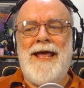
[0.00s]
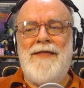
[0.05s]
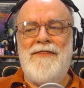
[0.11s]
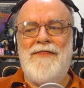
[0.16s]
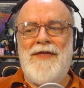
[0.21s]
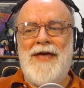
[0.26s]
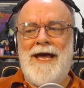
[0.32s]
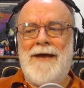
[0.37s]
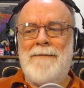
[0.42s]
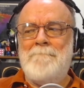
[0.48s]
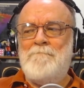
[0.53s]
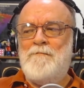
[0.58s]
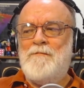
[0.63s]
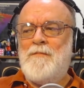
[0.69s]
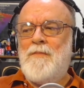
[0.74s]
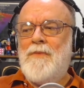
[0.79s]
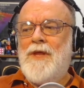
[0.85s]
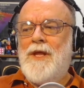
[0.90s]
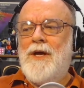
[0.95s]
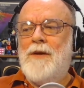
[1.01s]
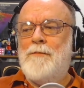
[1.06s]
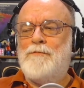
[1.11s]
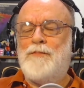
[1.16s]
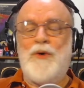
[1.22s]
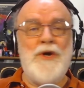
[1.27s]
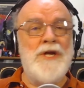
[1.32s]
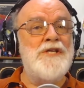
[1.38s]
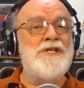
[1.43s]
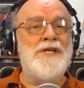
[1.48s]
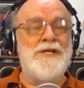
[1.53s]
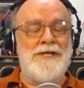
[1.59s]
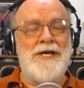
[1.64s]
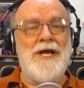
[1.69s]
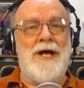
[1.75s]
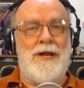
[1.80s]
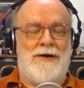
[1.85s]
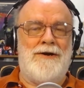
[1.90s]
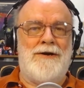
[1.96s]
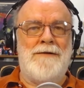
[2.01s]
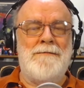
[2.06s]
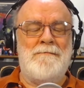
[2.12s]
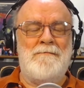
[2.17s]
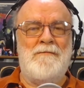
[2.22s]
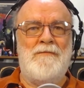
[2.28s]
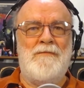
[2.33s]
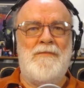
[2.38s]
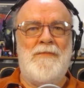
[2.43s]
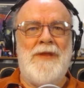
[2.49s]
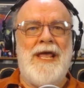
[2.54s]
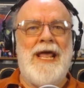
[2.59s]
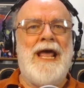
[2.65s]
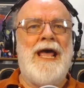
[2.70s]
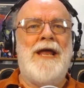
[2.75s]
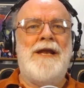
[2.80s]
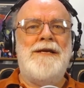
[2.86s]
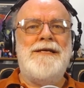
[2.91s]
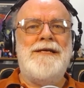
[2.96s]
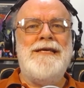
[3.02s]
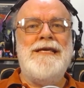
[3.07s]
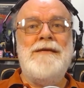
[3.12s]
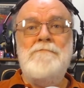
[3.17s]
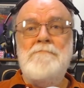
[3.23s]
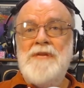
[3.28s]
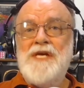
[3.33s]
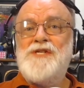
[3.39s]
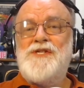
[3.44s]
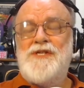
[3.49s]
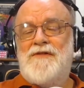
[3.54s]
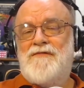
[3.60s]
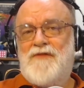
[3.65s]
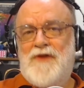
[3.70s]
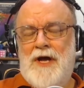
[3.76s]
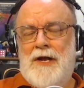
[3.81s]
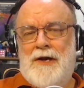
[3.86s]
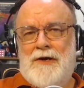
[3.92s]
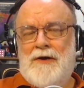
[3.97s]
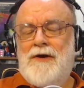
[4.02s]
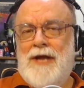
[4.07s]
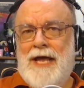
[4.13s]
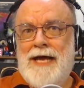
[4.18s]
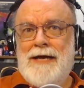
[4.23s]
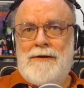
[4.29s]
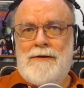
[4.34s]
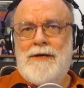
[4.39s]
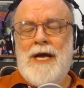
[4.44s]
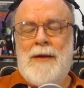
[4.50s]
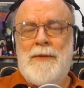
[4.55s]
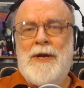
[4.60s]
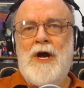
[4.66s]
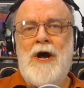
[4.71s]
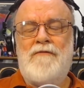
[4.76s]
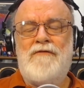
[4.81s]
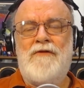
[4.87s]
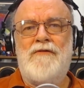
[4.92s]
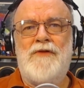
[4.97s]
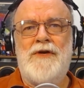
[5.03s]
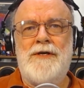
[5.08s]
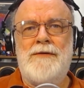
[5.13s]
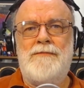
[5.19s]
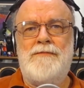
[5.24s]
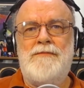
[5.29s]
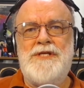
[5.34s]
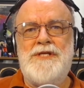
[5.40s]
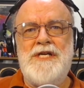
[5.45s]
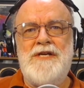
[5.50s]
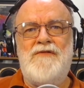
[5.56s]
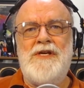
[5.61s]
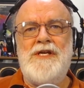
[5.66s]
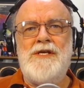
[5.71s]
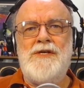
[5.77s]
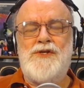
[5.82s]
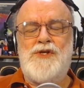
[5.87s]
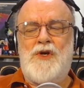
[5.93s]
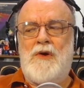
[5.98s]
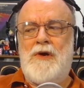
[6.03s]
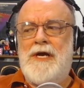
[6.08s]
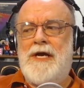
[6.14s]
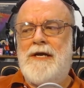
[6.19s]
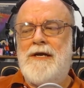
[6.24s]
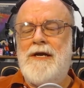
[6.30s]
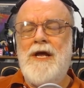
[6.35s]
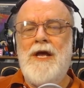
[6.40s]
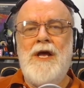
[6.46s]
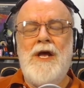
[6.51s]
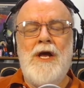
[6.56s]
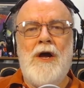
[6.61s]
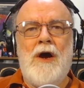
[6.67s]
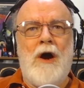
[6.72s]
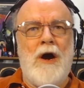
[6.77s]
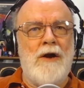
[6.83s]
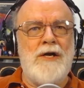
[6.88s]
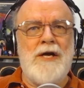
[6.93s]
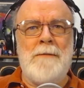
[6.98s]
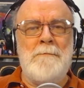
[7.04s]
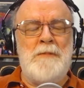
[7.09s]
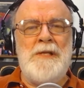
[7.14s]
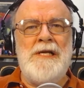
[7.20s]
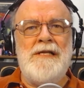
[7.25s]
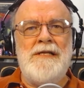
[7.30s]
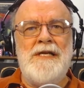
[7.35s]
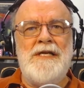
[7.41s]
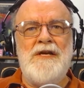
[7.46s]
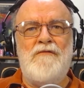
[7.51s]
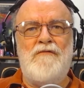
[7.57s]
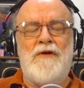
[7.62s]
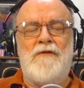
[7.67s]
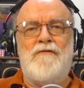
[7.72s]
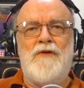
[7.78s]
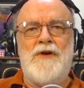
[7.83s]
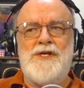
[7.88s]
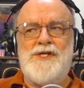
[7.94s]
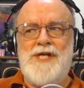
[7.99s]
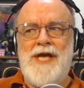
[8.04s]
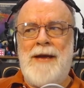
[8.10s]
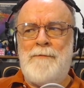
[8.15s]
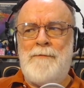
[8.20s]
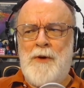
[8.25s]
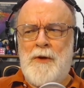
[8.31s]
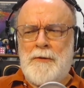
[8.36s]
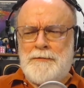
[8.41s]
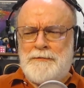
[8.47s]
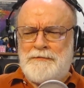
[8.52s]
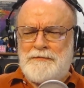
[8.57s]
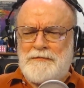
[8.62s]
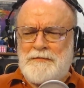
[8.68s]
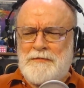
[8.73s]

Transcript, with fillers: that printed color and emissive color, like coming off of a TV screen, are completely different. For example,